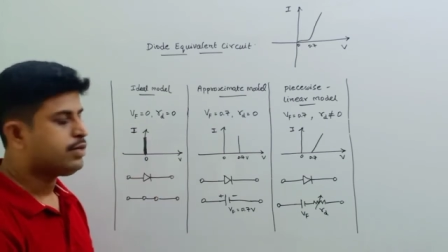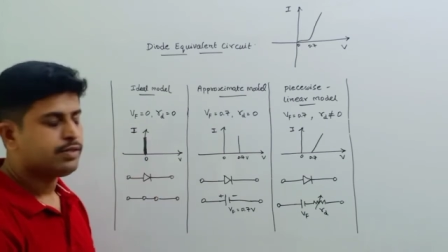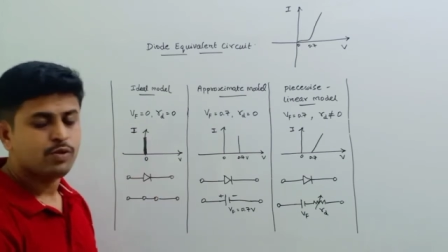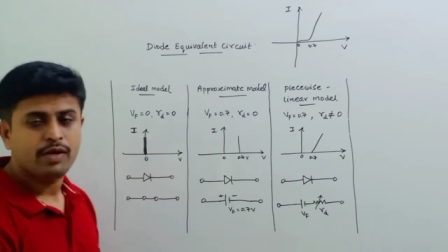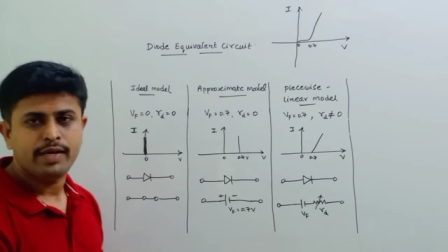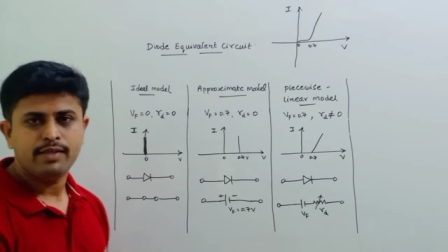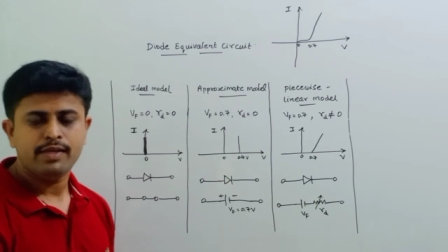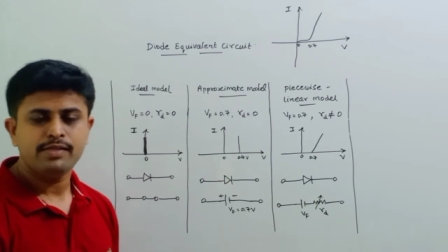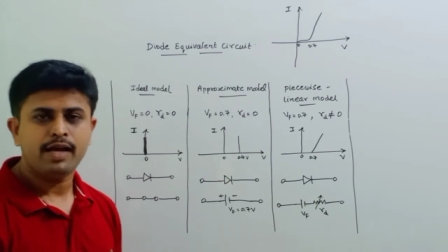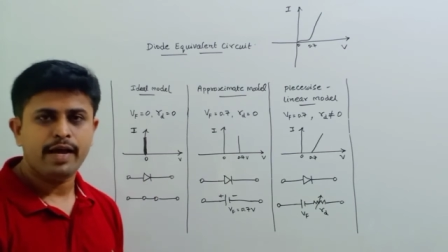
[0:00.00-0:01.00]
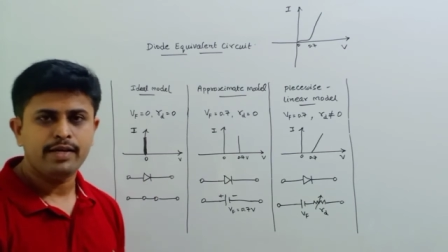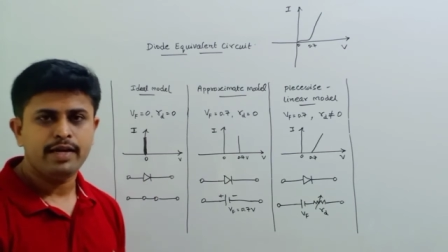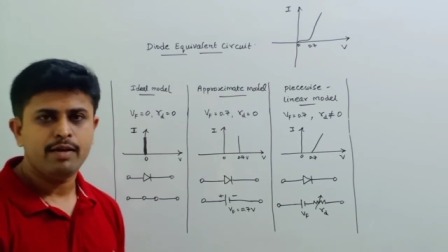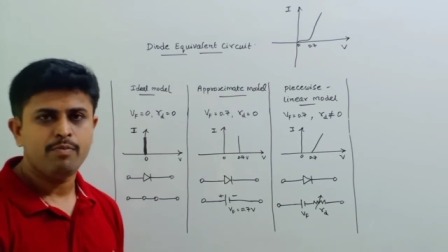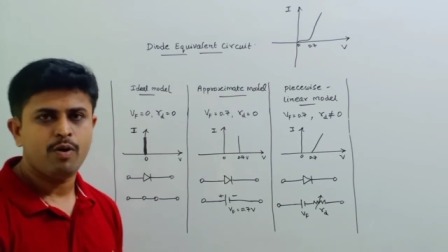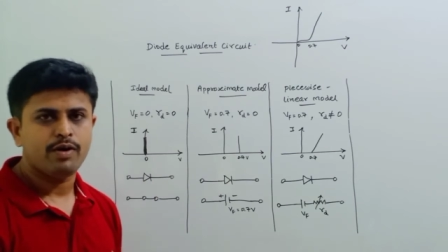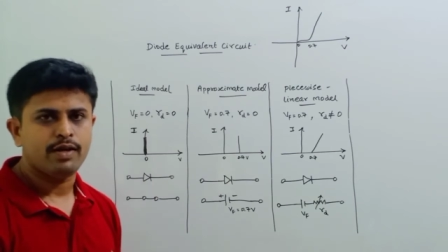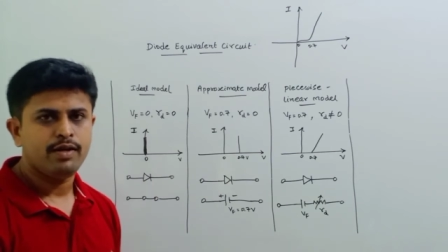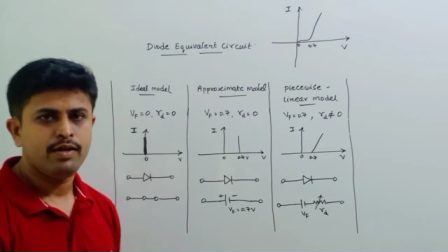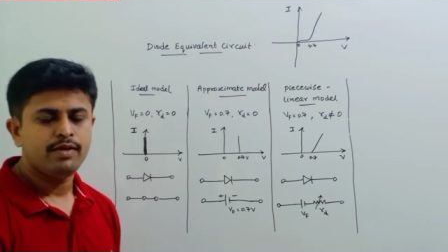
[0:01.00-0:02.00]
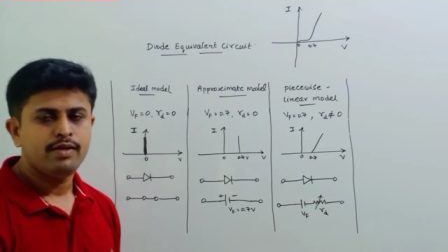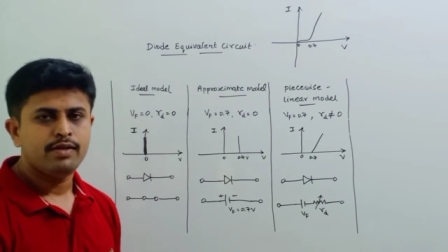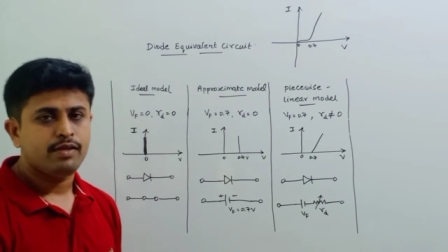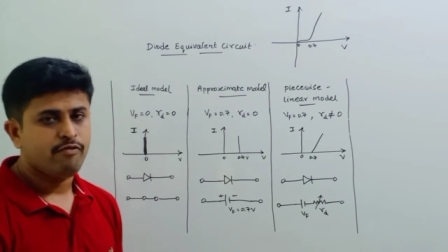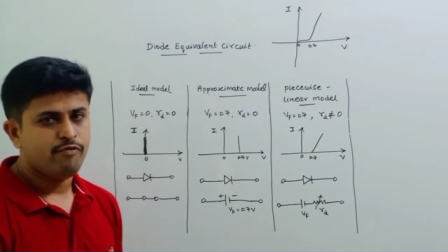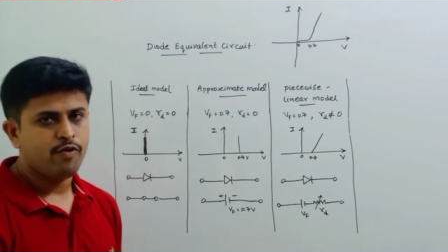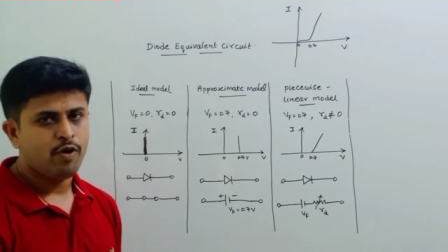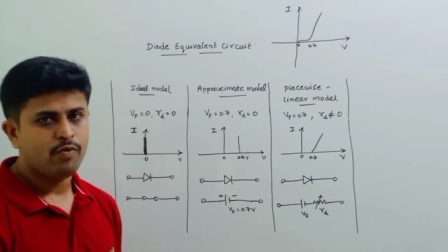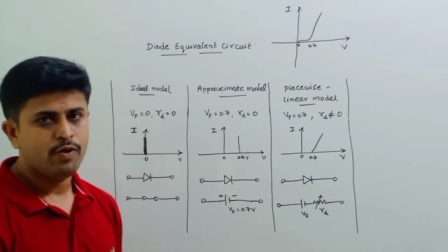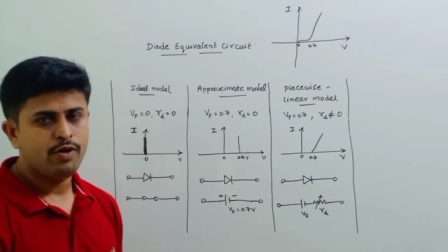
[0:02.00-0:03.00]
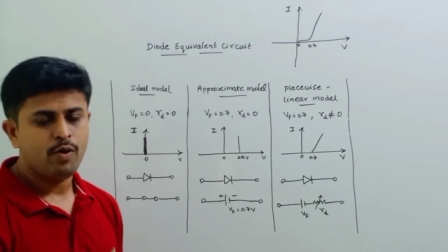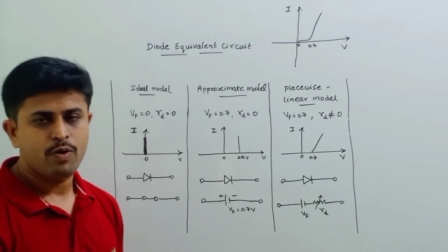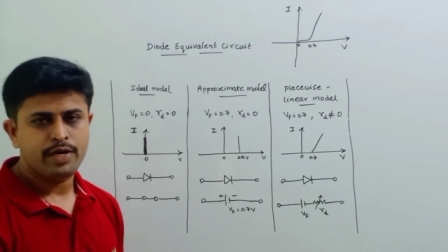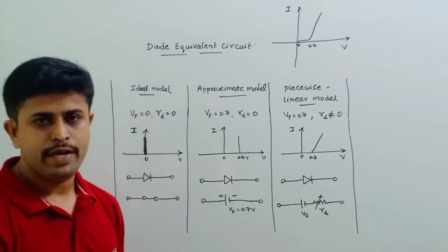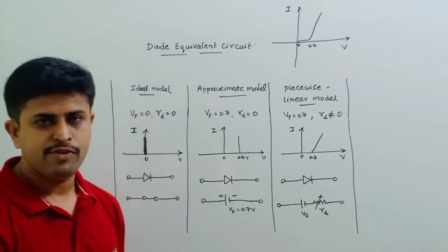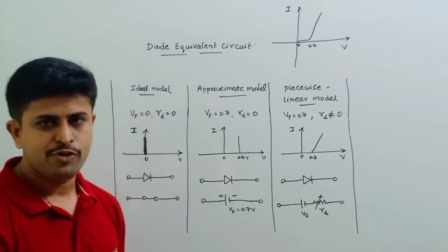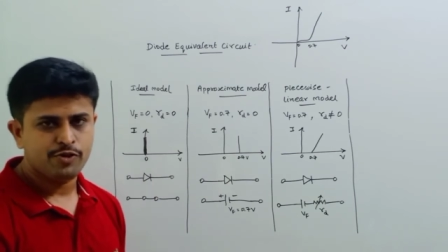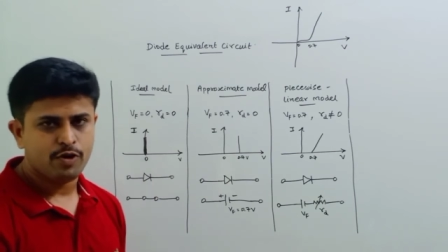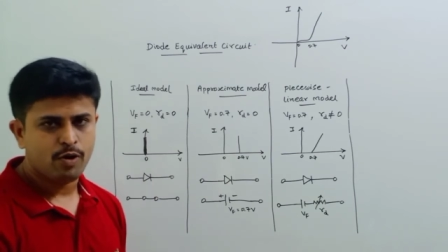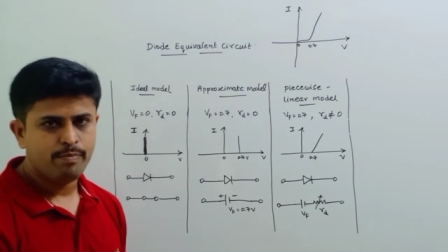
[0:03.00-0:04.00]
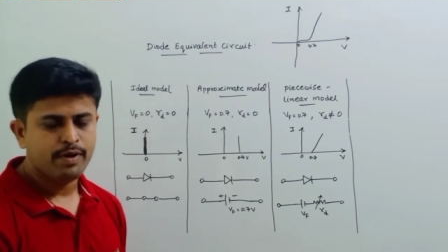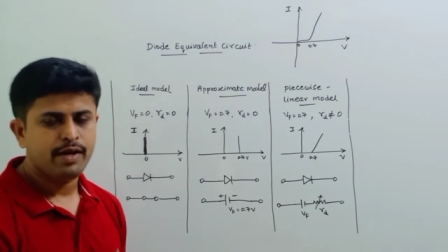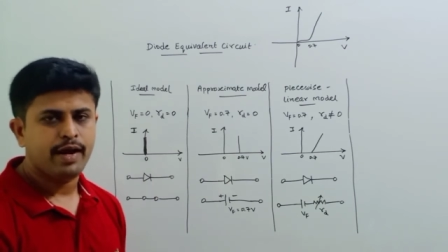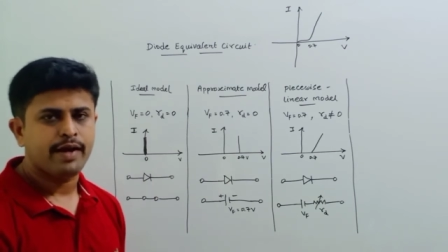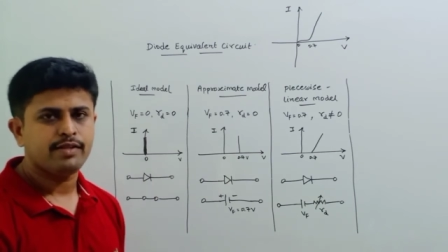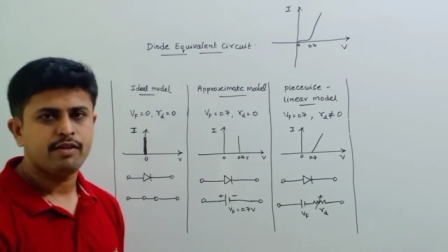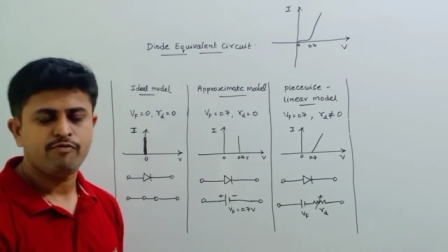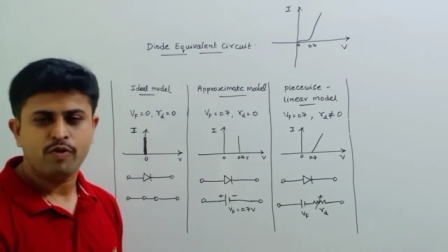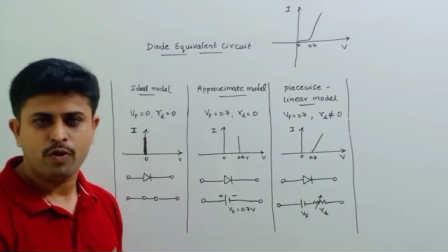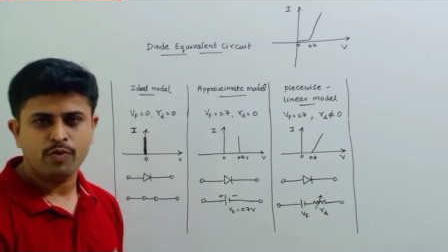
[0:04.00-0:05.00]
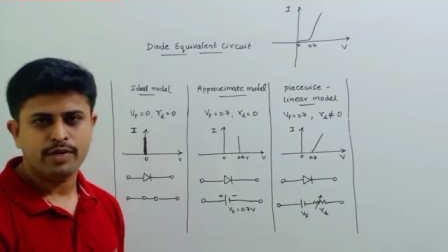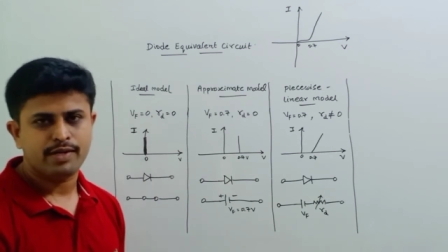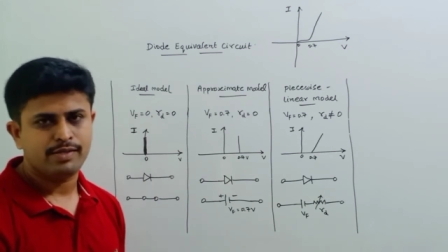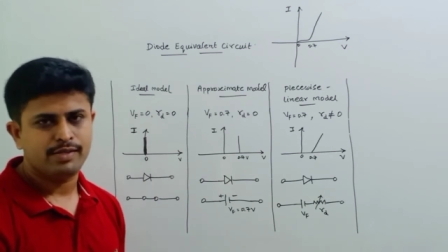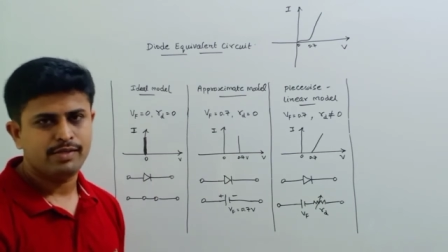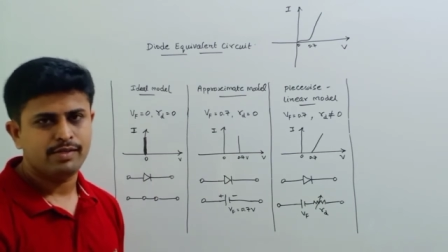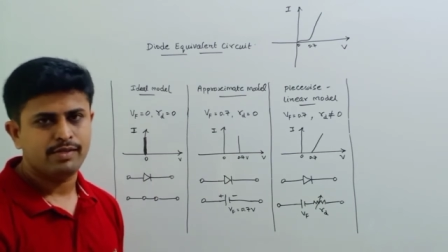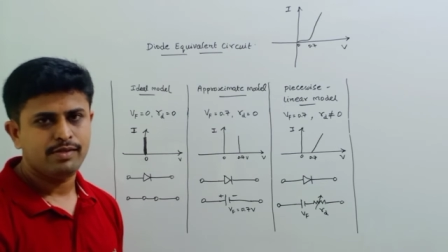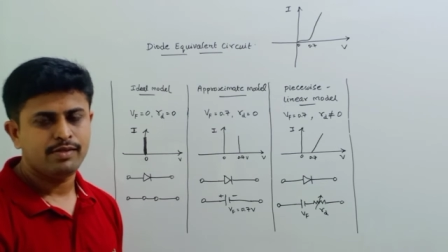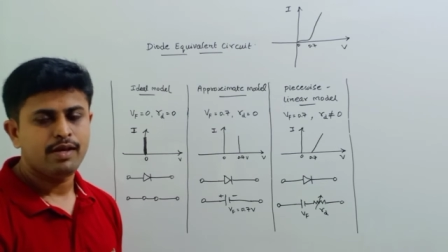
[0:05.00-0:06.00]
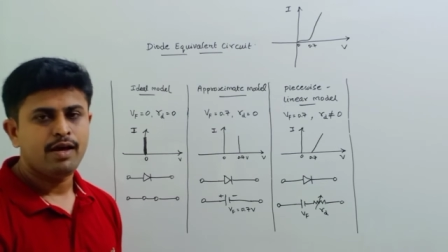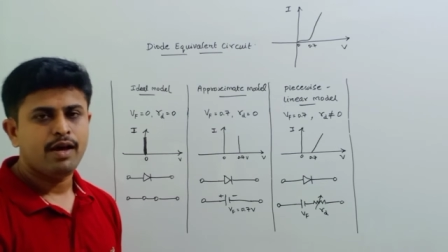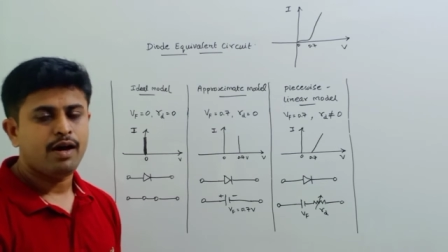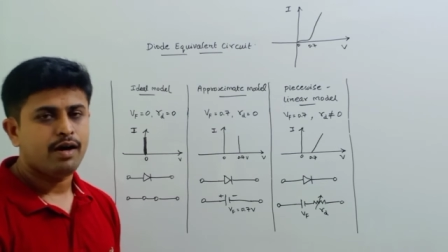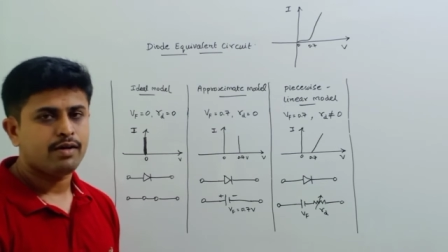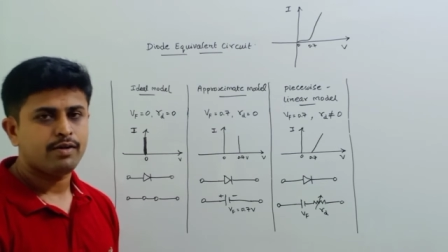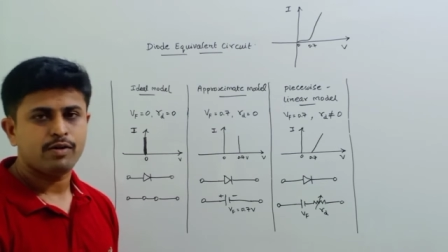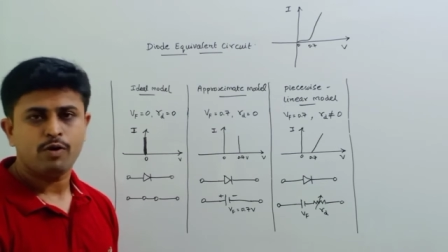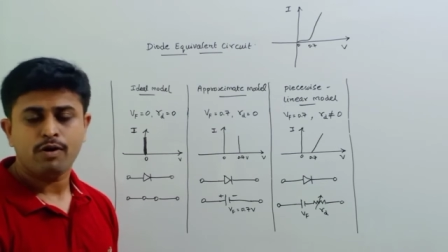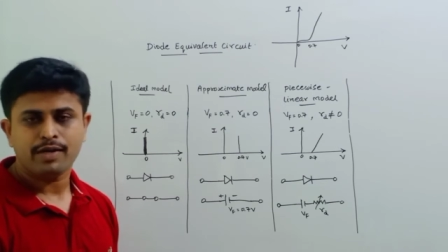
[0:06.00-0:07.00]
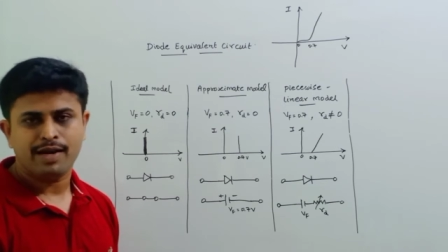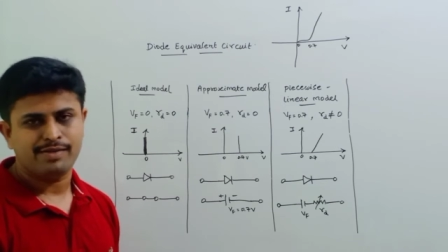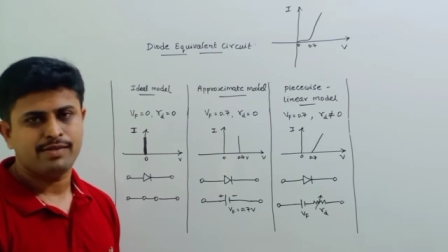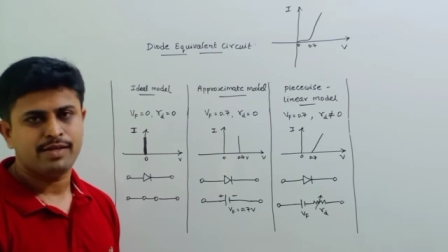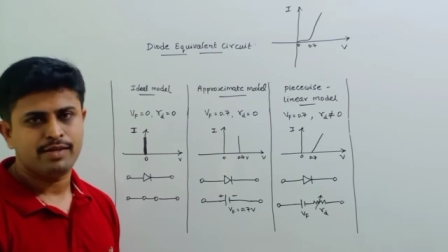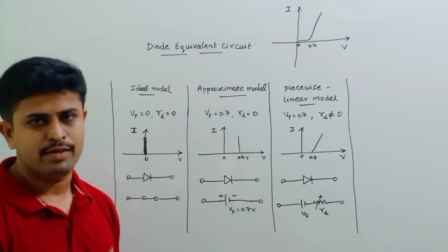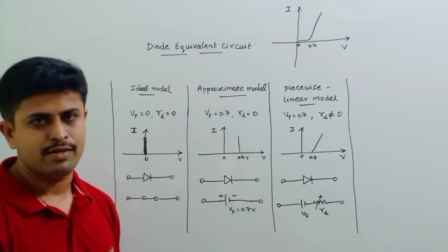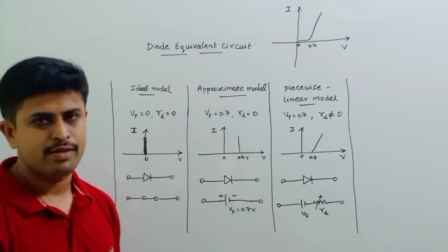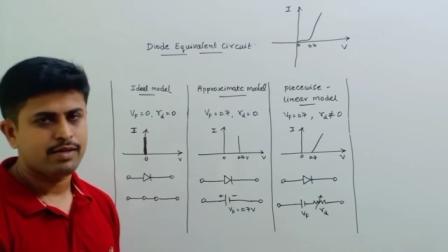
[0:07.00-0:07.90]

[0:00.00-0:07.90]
So in this ideal model, the forward voltage drop and the forward resistance are not considered.